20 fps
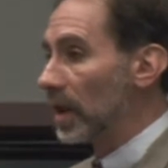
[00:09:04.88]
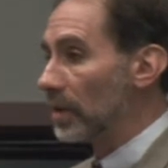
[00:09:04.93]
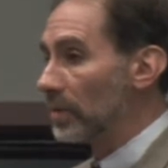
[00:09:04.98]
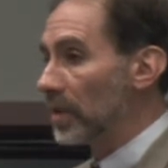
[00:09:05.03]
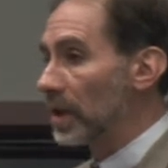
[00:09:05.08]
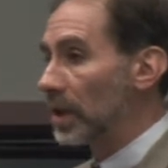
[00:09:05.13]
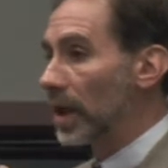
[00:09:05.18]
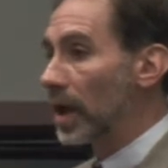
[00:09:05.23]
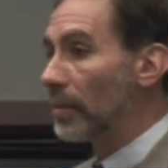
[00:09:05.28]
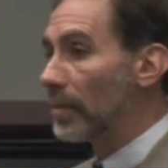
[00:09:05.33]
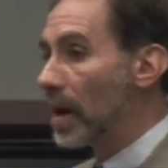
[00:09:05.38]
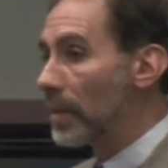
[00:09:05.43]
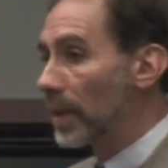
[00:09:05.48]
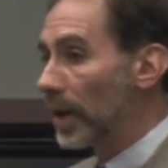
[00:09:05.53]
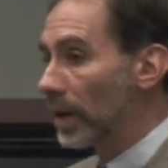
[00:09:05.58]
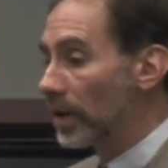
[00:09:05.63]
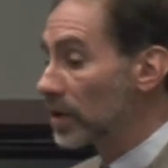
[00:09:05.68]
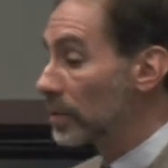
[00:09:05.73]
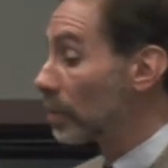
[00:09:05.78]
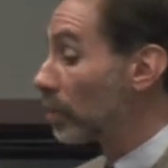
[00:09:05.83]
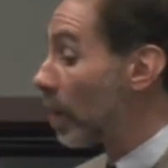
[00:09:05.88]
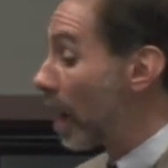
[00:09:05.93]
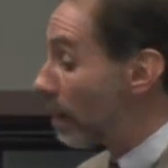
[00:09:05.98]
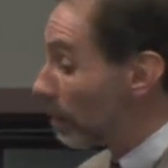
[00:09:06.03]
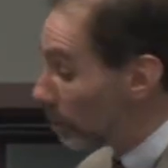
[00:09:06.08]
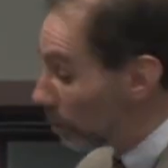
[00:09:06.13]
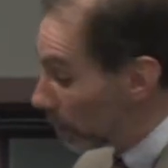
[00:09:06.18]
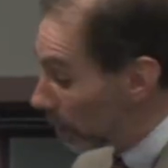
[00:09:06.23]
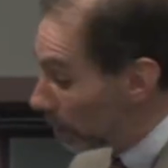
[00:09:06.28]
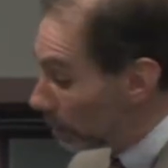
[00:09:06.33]
like me to help my parents?
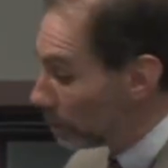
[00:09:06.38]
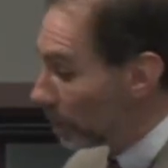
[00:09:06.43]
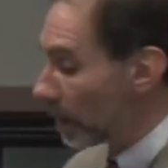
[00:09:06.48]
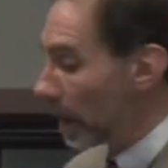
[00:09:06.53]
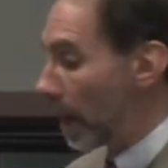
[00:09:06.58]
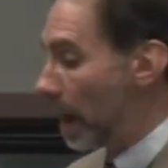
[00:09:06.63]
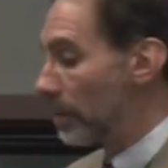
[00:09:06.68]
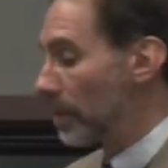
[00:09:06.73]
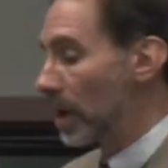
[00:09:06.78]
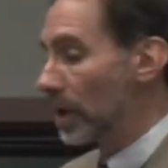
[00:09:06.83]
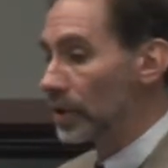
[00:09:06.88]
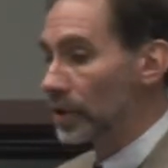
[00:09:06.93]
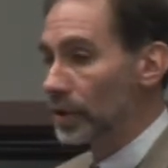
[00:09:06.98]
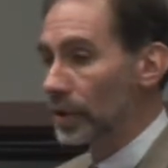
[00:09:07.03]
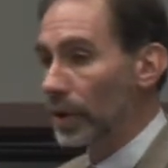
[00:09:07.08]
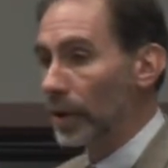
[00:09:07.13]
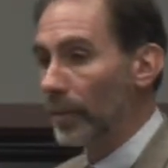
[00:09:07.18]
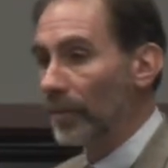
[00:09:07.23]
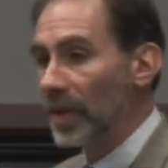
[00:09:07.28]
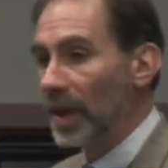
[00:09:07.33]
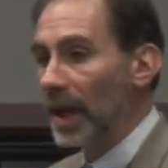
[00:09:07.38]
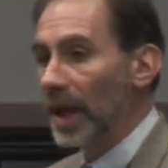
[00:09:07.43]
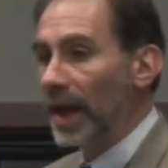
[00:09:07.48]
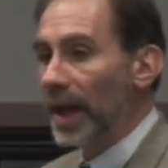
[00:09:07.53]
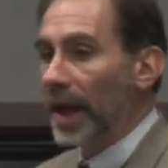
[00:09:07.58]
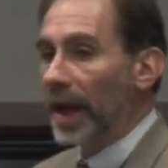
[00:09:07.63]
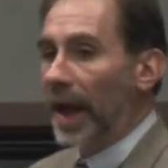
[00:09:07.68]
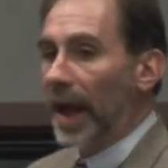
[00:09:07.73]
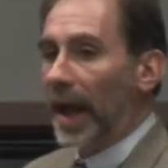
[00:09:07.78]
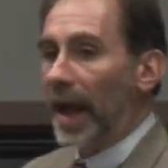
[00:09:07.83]
Probably, but I'm not sure.
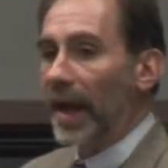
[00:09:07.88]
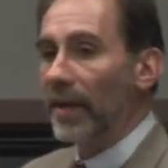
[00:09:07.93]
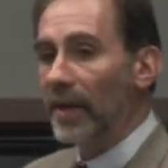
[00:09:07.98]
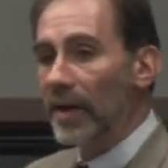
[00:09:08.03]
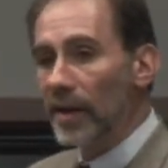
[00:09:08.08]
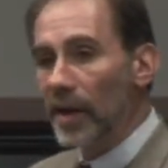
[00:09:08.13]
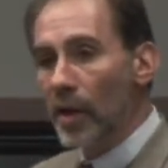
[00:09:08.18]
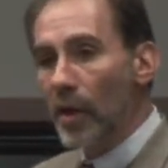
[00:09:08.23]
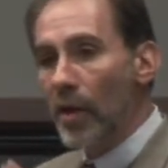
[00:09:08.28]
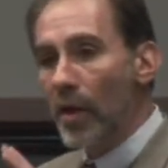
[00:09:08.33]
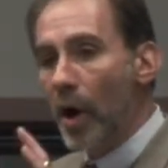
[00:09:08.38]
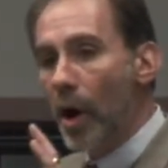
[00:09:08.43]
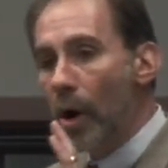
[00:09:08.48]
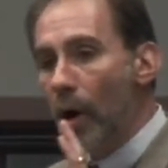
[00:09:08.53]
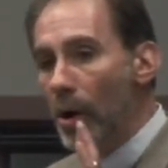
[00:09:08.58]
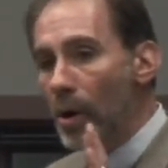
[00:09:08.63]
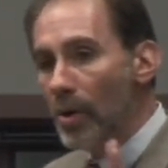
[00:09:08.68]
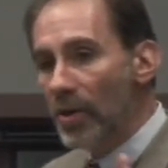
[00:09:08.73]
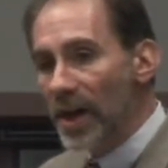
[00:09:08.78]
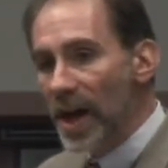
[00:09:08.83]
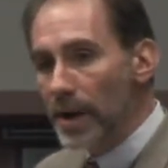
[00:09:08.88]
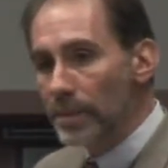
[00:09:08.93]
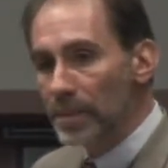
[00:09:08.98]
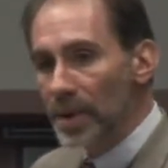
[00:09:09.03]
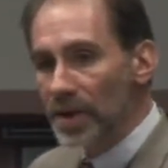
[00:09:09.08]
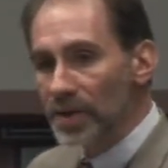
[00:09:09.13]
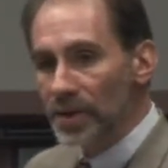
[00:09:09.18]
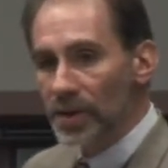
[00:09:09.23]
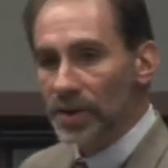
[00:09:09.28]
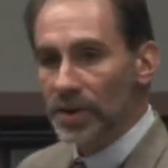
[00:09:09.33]
And then all that
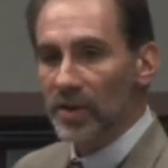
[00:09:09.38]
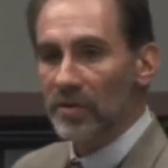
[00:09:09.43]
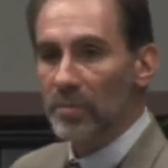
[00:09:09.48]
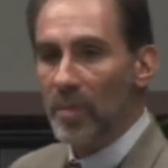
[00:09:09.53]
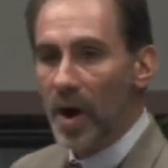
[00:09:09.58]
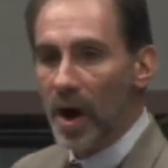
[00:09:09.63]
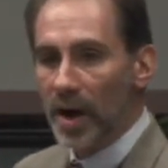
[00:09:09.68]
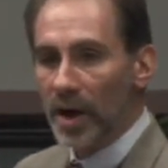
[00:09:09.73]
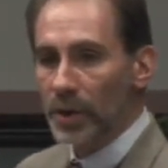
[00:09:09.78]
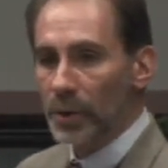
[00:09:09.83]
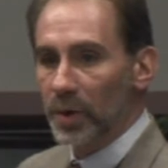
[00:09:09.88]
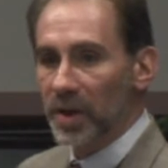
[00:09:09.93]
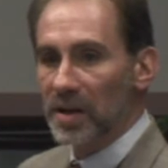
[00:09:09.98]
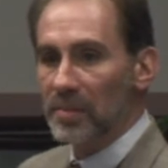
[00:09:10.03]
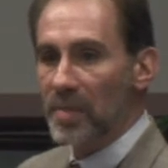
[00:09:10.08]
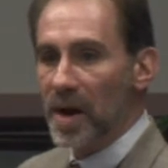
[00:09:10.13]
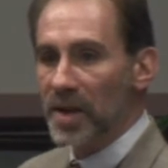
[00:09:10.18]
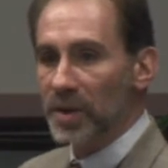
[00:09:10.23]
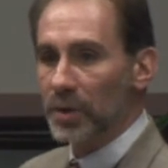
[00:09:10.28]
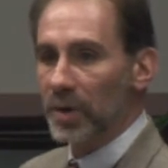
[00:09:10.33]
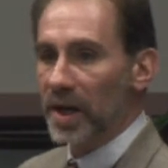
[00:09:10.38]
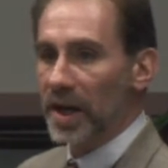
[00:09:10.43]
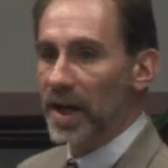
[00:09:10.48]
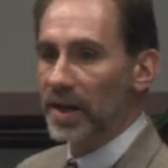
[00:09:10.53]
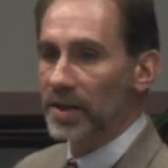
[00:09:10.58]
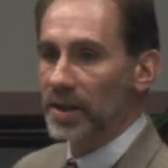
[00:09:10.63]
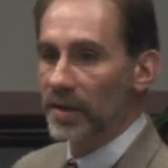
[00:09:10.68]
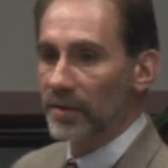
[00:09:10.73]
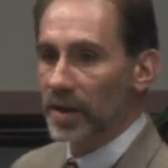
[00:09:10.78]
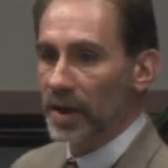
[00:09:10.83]
business of monitoring and measuring
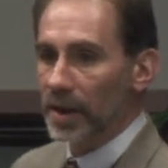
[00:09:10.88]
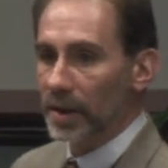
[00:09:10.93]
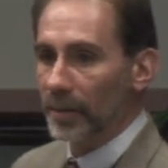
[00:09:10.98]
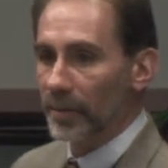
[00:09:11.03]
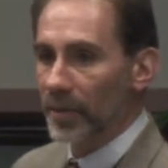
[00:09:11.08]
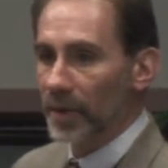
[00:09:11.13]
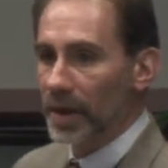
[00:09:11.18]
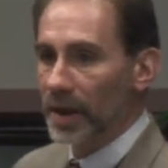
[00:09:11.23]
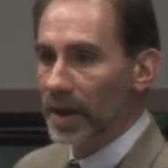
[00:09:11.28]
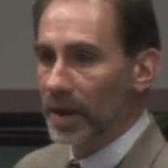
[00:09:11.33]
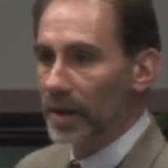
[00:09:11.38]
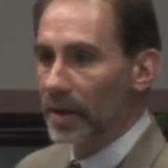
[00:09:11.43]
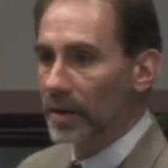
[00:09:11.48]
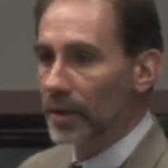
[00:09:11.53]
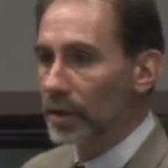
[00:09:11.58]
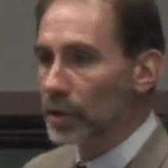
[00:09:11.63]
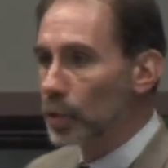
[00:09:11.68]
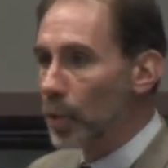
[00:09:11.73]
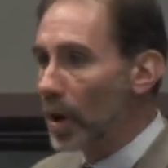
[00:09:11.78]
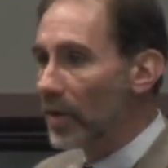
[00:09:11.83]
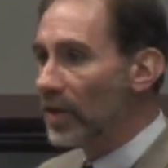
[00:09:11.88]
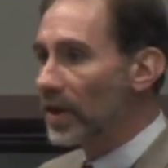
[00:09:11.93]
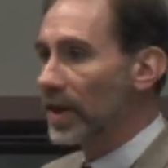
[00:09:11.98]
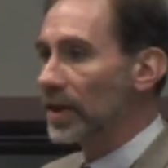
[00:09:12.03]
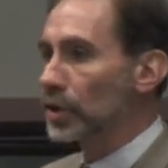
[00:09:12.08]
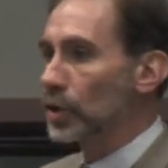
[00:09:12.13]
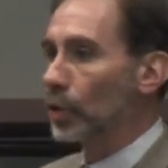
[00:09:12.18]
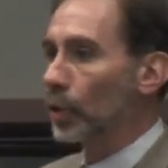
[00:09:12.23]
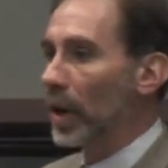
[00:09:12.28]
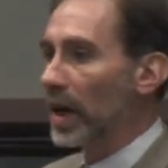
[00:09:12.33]
activity. There's one thing
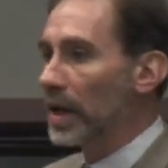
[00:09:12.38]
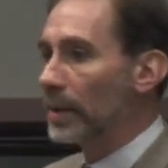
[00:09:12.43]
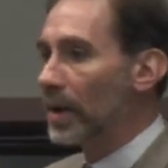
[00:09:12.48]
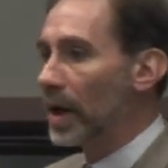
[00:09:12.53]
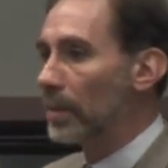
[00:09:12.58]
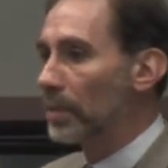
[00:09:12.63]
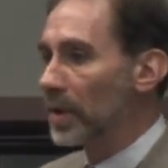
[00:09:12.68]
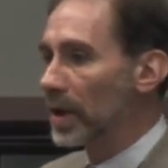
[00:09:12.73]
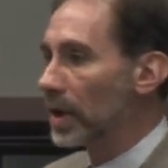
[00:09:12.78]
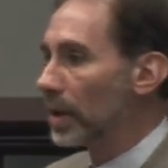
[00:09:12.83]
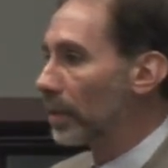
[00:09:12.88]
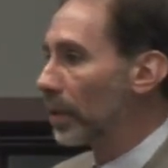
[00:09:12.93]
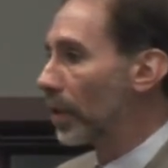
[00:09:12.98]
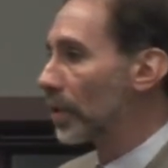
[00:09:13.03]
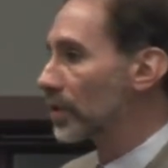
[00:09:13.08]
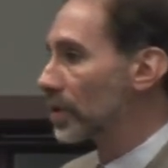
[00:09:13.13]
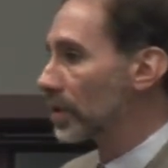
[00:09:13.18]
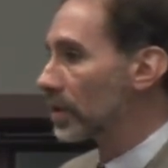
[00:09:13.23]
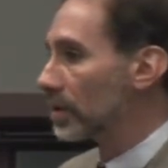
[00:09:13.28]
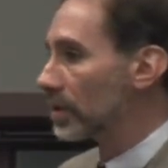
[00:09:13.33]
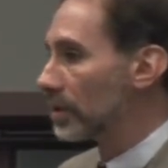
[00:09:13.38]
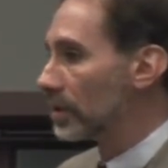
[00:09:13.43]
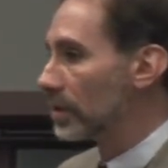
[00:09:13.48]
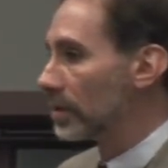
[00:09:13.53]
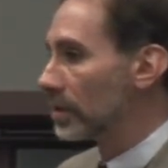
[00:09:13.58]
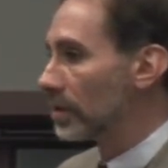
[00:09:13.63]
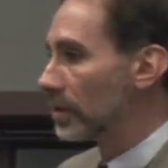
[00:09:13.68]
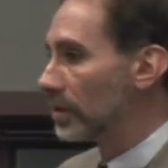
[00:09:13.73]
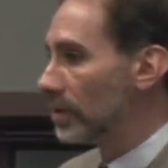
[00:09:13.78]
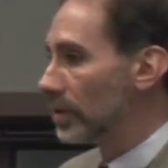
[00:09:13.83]
that's great about being a person.
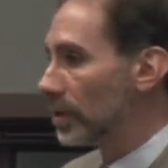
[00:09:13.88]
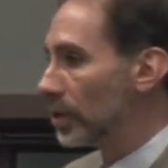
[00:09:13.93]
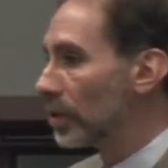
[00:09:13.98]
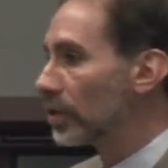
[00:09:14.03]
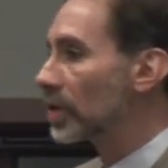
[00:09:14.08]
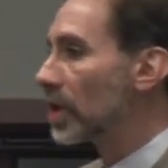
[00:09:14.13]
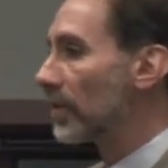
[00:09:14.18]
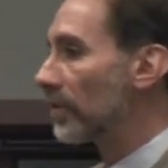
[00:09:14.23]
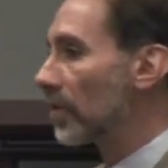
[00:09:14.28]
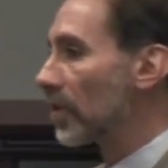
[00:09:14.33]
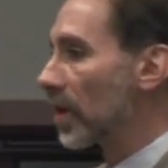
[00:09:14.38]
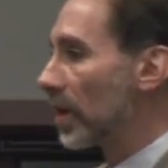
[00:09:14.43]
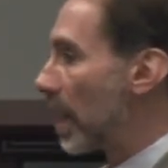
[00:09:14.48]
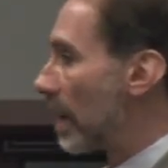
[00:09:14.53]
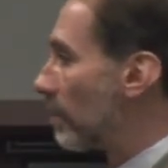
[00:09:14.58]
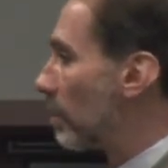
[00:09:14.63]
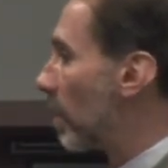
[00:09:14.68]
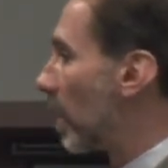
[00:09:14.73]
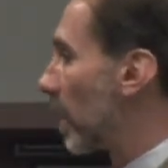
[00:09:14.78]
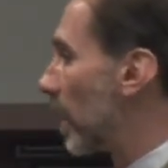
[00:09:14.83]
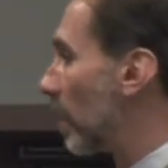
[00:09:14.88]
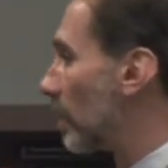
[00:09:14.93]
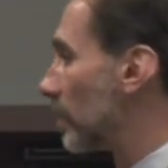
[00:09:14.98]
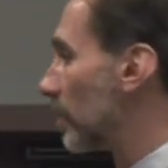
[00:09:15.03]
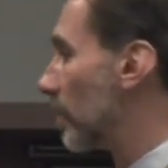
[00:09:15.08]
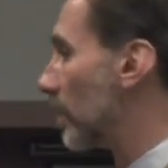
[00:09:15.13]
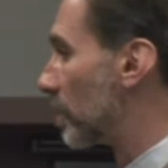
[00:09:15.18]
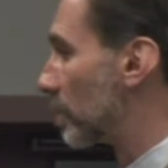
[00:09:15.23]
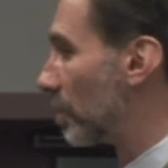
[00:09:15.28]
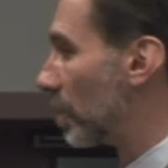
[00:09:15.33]
You're different than everybody
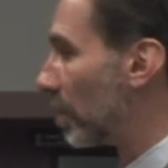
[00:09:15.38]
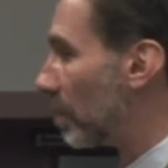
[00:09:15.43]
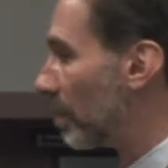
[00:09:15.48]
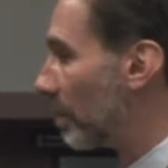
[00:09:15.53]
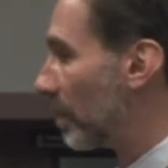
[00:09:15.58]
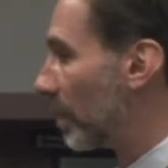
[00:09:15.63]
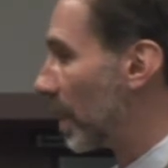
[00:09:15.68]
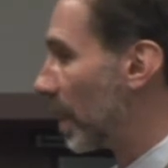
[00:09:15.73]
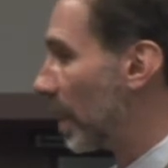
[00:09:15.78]
else in this room.